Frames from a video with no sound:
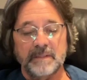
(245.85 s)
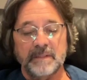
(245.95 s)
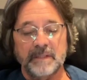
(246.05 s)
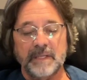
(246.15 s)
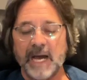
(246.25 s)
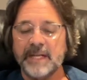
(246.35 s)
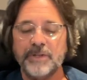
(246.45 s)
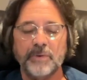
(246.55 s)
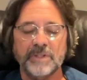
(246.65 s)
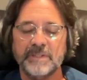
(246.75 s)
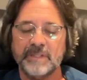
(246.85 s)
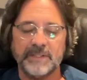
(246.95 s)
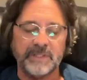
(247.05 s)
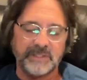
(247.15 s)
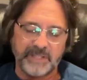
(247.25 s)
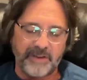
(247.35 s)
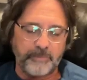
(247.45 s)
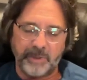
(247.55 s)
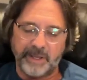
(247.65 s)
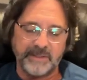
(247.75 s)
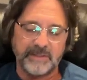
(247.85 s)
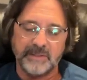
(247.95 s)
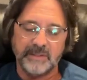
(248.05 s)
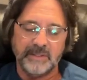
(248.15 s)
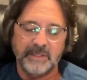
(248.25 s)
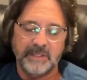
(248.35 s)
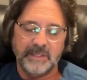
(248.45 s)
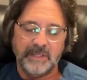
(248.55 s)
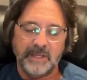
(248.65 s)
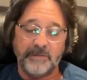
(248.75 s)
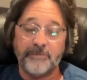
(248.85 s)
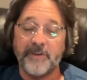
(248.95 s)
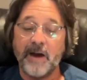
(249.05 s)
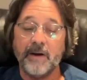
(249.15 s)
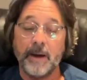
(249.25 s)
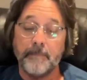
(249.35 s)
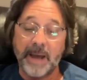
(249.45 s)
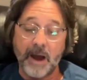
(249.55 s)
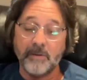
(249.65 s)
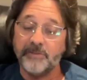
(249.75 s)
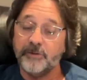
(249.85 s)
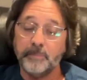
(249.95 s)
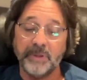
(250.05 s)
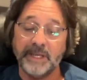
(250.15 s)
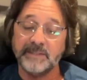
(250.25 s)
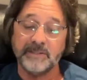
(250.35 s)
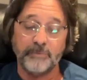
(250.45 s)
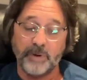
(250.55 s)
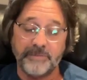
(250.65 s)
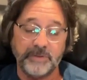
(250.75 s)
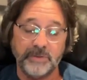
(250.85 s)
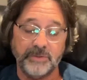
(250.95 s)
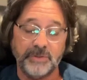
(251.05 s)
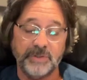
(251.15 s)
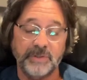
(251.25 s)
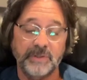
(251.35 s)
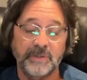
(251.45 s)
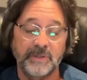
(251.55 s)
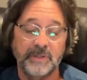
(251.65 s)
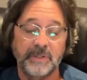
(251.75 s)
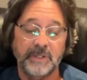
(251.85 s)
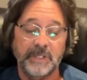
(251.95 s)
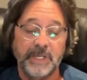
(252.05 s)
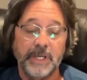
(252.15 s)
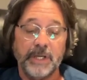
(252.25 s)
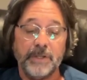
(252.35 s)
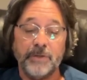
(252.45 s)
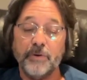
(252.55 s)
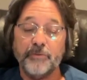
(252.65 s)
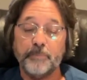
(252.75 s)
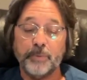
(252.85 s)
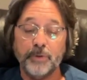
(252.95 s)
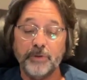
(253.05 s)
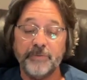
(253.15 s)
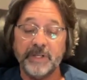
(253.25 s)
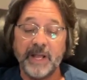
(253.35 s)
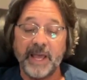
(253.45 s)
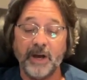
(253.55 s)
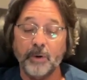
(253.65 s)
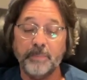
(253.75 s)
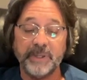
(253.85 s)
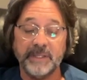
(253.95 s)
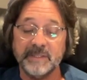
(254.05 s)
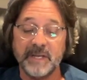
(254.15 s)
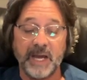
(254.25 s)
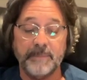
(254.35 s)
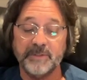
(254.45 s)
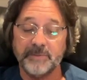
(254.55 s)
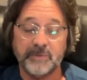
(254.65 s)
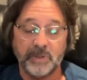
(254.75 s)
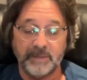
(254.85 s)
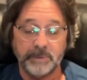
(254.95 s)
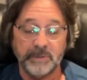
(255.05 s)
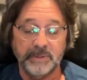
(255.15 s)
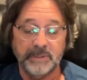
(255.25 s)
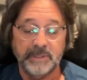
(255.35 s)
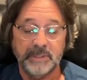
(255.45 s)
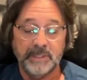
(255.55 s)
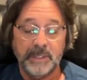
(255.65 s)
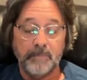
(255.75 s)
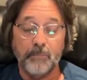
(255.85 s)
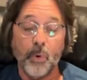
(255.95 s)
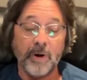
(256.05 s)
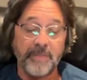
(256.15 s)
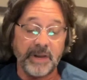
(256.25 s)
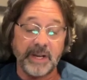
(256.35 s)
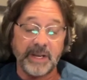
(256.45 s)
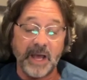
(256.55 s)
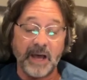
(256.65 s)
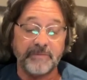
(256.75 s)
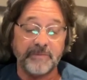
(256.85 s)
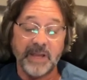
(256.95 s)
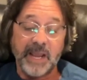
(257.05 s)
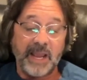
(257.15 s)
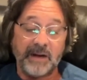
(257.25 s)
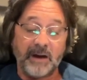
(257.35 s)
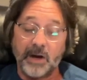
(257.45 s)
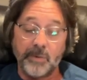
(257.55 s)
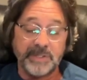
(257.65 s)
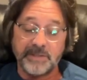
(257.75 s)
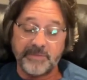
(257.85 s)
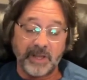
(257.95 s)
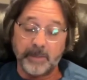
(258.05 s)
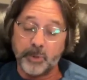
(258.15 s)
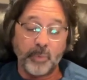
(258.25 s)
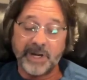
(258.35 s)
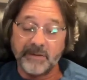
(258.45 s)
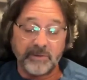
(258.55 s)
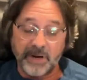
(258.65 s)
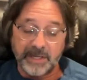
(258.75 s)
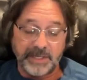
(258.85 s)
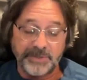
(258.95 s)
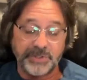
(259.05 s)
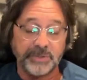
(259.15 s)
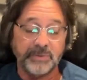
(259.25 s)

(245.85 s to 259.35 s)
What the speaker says: God, you are such a safe place, a powerful place of refuge. You have proven help in times of trouble, more than enough and always available whenever I need you.